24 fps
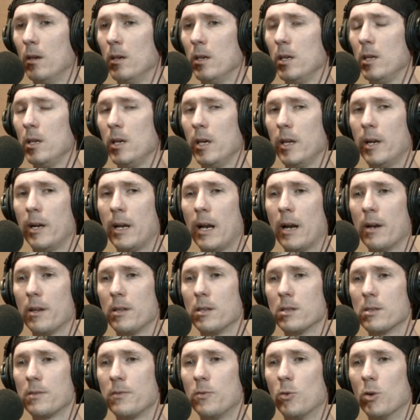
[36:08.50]
hit it out of
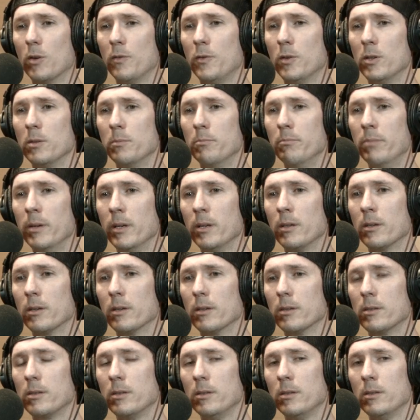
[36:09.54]
this 4-foot
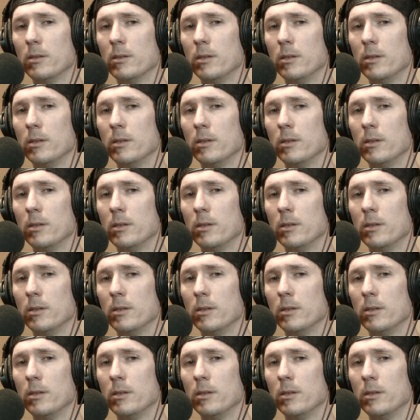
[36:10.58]
binger too.